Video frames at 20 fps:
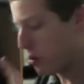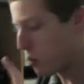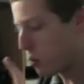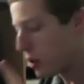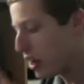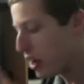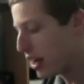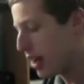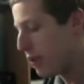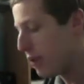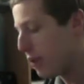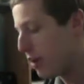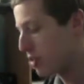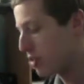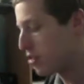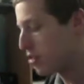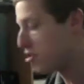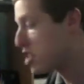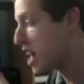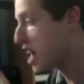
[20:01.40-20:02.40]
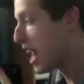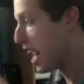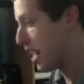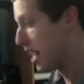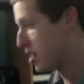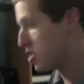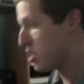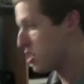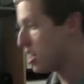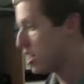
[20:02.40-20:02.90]
Really, what's
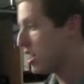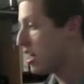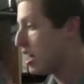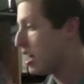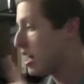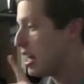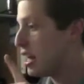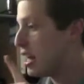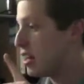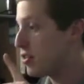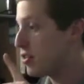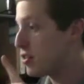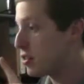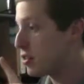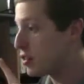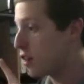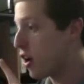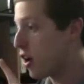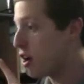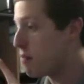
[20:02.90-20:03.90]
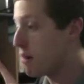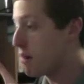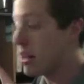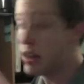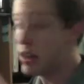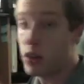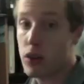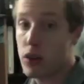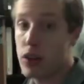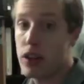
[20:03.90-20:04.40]
changed is the start
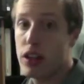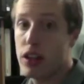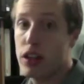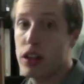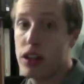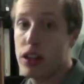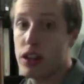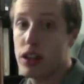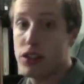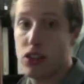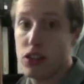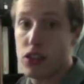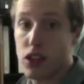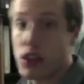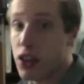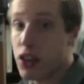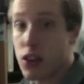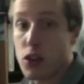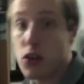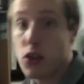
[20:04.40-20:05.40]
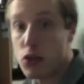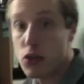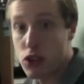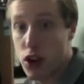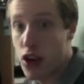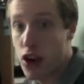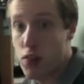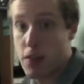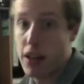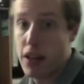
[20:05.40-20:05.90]
menu. This is the new
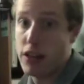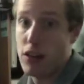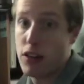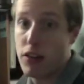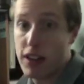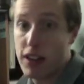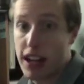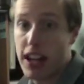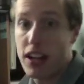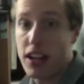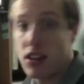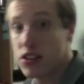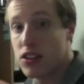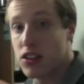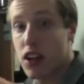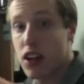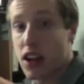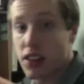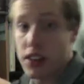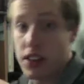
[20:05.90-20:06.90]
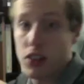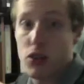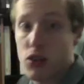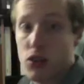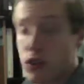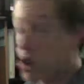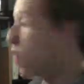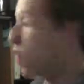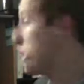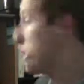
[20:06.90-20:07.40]
start menu, okay? Just call it the new
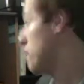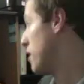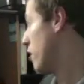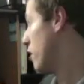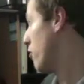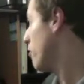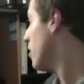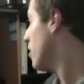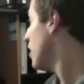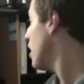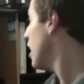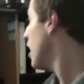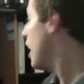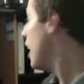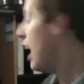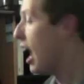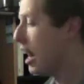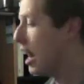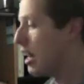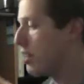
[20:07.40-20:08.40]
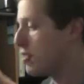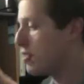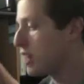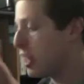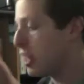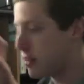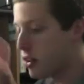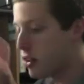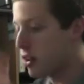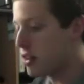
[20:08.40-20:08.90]
start menu. And
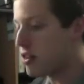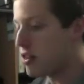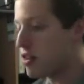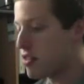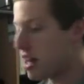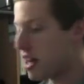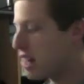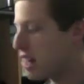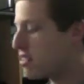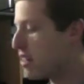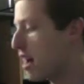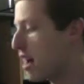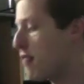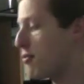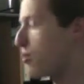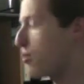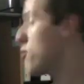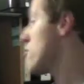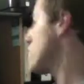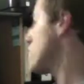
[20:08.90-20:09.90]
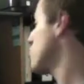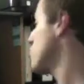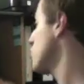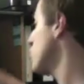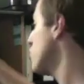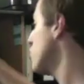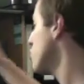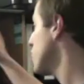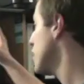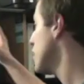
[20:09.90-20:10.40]
instead of going to your desktop first,
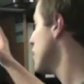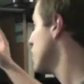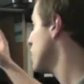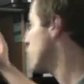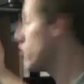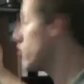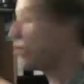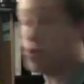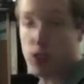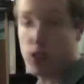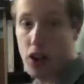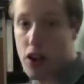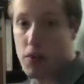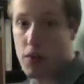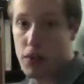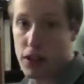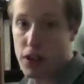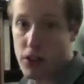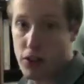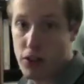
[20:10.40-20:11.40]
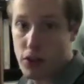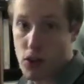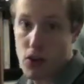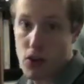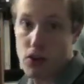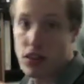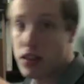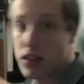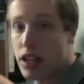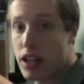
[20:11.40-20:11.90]
you see the new start menu
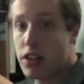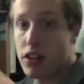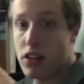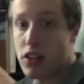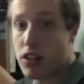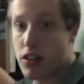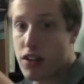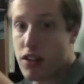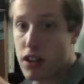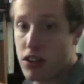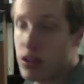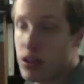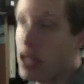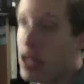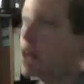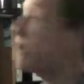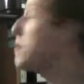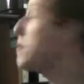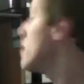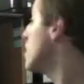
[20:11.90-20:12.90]
first, and then you go to your desktop.